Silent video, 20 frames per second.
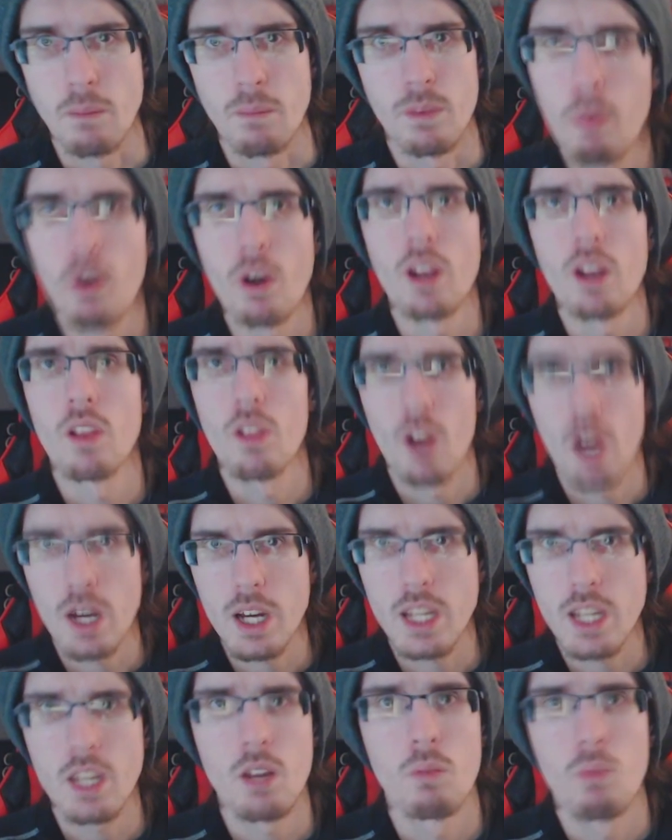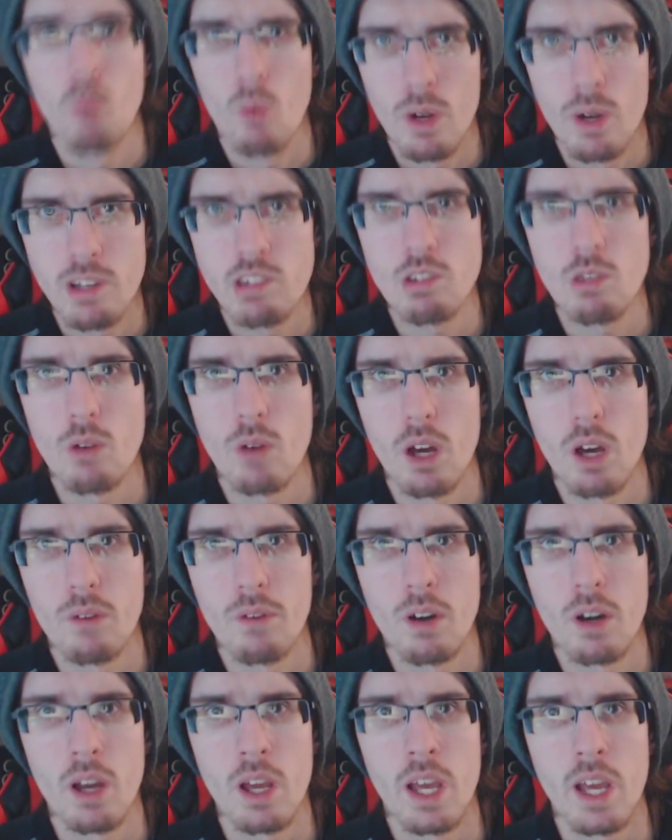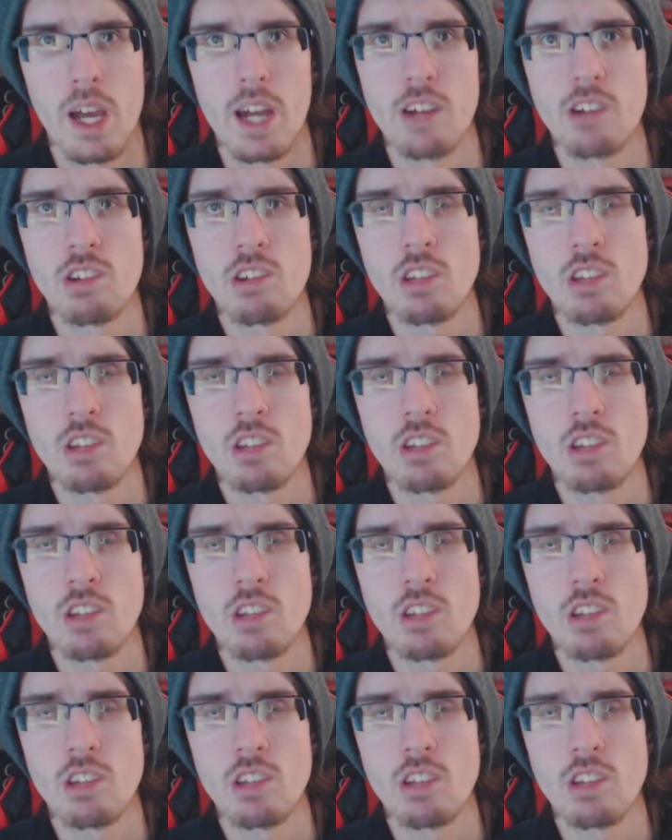No point in locking them whatsoever. It's